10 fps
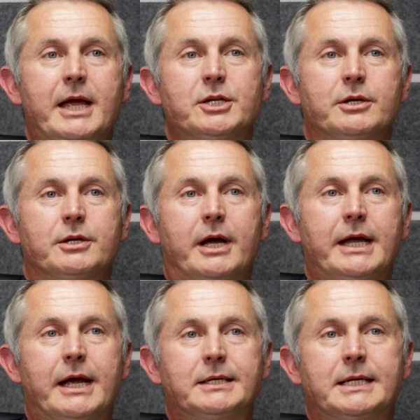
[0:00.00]
had
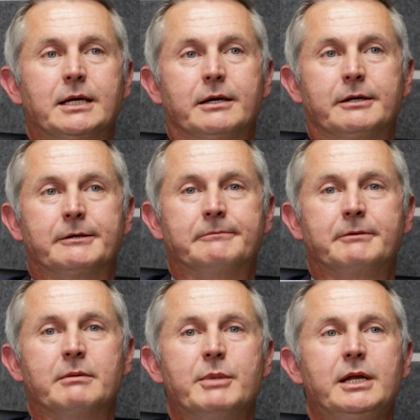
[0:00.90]

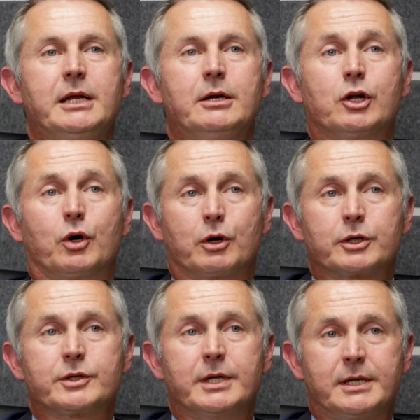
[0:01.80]
committee
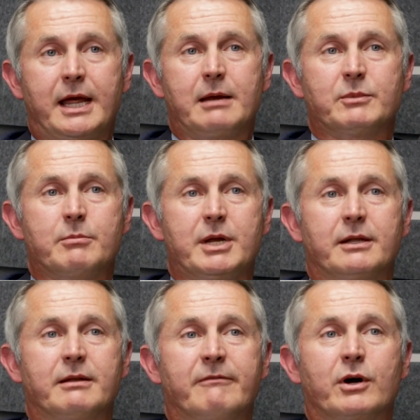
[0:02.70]
clerks that came to me
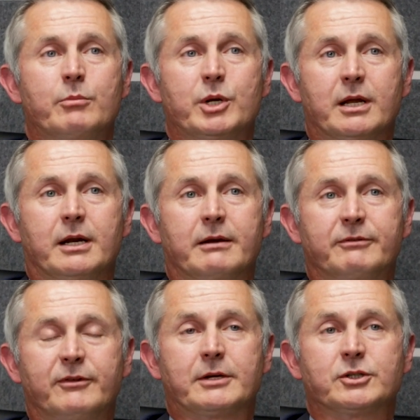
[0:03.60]
at the very beginning
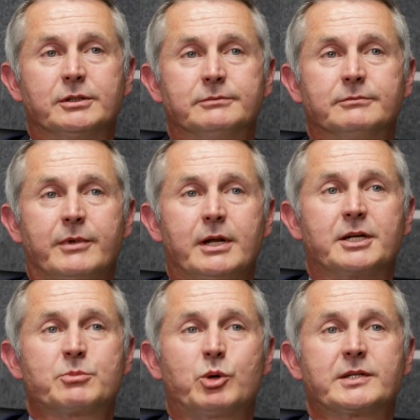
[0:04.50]
of session that
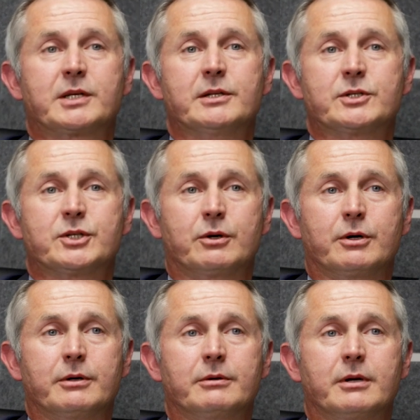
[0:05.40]
expressed
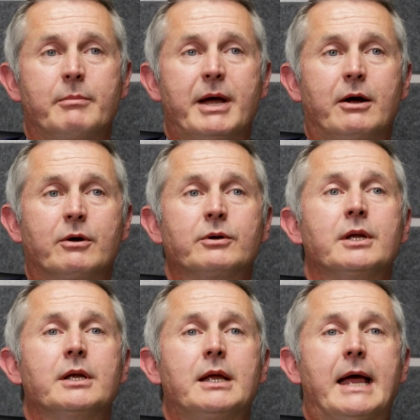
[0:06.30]
concern about
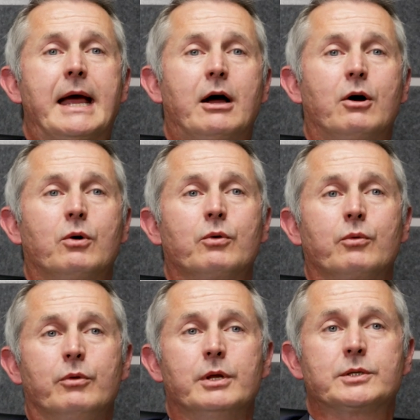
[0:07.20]
how
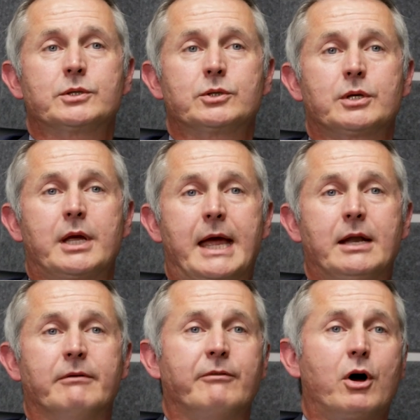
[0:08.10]
this
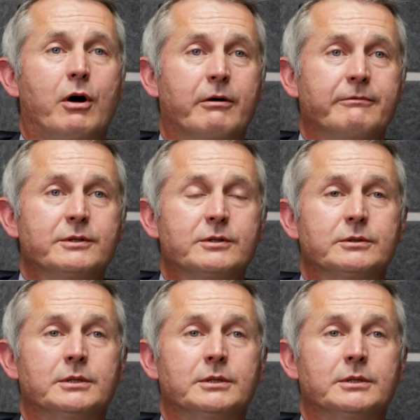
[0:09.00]
had evolved.